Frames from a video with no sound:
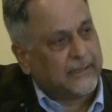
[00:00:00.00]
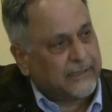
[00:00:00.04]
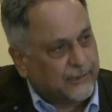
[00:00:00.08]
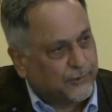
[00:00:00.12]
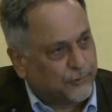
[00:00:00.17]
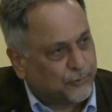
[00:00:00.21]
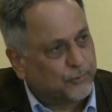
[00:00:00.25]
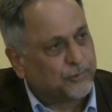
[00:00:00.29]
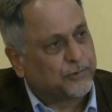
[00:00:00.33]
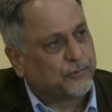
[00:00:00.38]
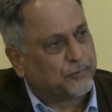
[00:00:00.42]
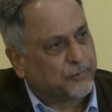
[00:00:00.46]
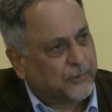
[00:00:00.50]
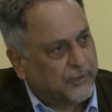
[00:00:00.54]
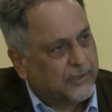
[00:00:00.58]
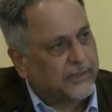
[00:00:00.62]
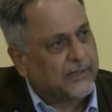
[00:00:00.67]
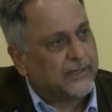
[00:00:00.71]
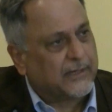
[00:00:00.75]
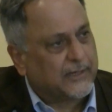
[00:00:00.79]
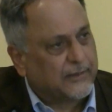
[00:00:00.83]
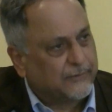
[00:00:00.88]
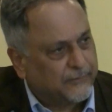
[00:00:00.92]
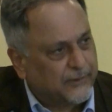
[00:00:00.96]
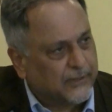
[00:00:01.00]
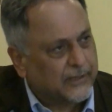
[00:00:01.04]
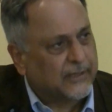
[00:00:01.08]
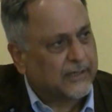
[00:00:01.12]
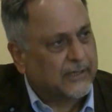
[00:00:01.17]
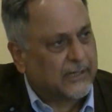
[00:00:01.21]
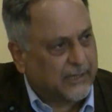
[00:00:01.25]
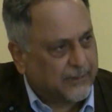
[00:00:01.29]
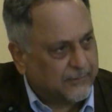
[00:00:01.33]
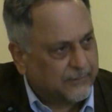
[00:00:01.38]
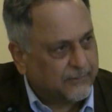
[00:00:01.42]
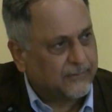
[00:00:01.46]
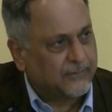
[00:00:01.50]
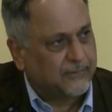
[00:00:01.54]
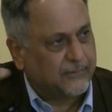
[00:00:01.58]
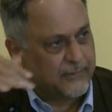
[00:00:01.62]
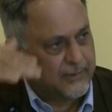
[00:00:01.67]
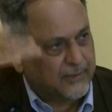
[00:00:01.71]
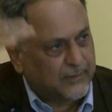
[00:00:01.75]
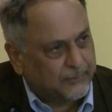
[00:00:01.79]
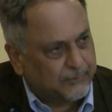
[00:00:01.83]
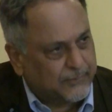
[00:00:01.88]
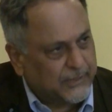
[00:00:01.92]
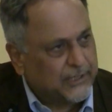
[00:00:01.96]
the route were in Vietnam.
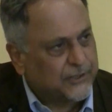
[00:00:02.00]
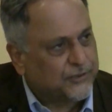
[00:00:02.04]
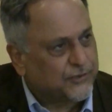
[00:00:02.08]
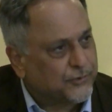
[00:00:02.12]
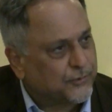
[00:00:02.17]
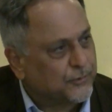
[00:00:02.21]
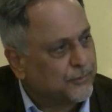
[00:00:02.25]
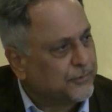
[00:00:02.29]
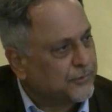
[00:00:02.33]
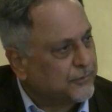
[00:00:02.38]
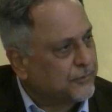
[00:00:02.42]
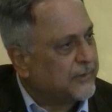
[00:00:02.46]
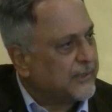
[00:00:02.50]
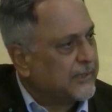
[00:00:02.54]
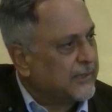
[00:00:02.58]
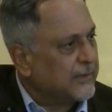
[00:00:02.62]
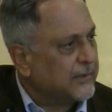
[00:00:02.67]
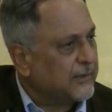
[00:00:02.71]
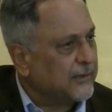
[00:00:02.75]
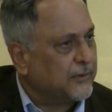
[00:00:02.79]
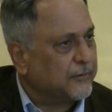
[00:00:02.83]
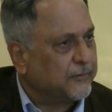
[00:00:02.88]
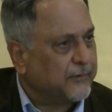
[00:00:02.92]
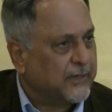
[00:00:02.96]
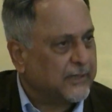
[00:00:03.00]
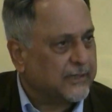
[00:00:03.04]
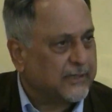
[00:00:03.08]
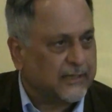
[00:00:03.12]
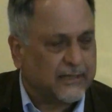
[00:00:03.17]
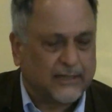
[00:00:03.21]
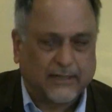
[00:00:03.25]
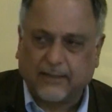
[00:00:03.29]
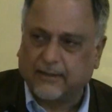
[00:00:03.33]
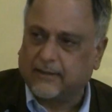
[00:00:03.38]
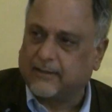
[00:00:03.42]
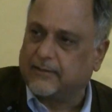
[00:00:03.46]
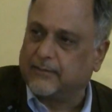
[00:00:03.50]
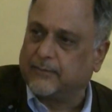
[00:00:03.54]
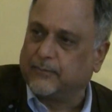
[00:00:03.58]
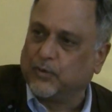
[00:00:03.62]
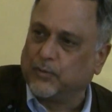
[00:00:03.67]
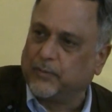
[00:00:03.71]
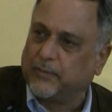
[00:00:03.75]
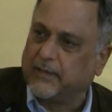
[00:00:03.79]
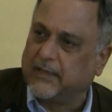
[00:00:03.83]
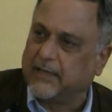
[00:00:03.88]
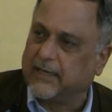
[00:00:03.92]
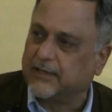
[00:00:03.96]
The base route where they had
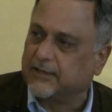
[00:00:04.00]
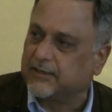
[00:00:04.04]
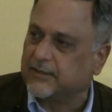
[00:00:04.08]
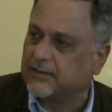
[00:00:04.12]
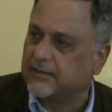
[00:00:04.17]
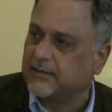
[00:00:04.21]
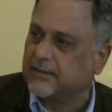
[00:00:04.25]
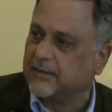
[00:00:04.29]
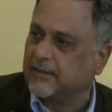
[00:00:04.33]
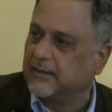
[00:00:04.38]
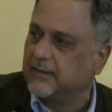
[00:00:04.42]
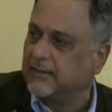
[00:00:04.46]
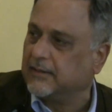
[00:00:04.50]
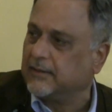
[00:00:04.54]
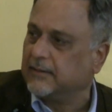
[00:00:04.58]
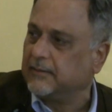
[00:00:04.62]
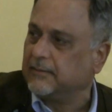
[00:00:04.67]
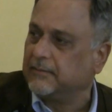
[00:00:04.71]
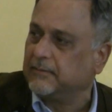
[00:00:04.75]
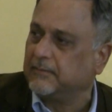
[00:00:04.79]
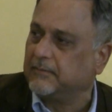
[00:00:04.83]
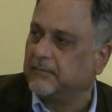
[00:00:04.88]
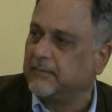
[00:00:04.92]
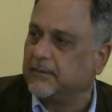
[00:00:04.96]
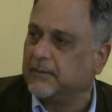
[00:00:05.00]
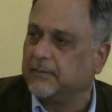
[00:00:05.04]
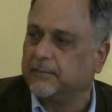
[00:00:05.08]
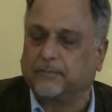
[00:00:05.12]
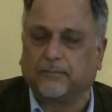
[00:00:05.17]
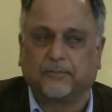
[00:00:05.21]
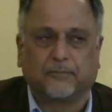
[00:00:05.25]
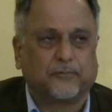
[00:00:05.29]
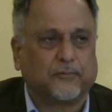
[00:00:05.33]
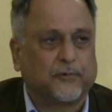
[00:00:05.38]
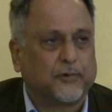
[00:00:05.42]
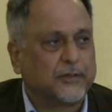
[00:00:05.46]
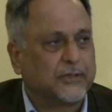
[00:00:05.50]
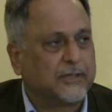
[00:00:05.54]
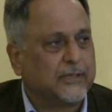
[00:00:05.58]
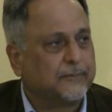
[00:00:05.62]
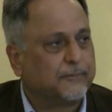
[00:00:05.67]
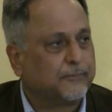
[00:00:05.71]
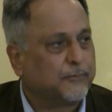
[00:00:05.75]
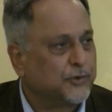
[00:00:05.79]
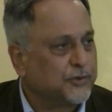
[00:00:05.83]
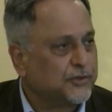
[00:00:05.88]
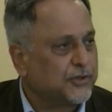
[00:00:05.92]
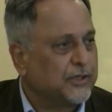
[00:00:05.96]
mobilized for
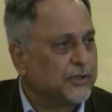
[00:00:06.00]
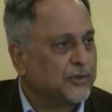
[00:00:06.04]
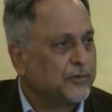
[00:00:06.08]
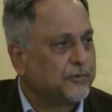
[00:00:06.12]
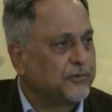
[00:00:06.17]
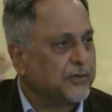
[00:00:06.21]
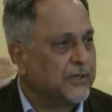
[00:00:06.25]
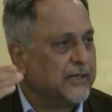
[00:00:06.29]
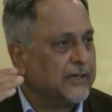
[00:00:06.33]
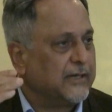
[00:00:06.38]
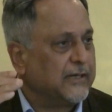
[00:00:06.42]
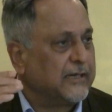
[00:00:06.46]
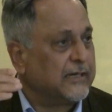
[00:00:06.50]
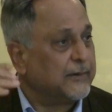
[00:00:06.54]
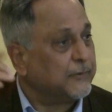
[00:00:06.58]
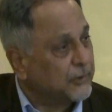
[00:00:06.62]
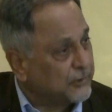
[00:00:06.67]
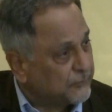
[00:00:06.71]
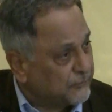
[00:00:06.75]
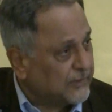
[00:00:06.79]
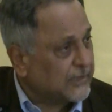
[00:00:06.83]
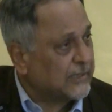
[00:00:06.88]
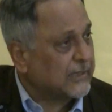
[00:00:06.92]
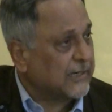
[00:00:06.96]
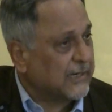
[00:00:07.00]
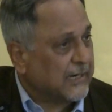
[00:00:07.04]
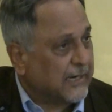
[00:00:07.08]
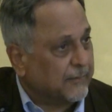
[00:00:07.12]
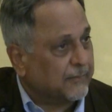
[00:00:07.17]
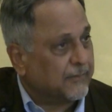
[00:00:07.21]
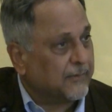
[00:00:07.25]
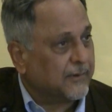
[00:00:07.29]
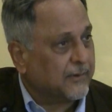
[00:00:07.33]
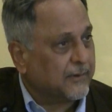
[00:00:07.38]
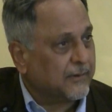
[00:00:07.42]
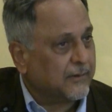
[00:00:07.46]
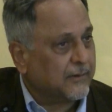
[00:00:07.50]
the push into India was Vietnam.